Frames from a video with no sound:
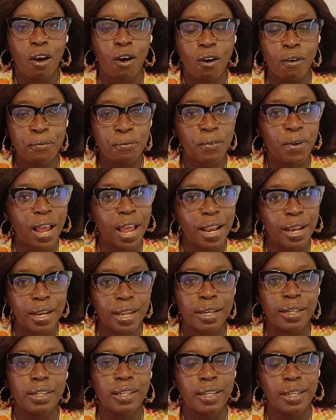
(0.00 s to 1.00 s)
off
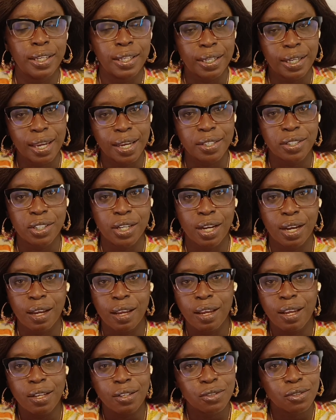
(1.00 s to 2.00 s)
Allen, Ikeja.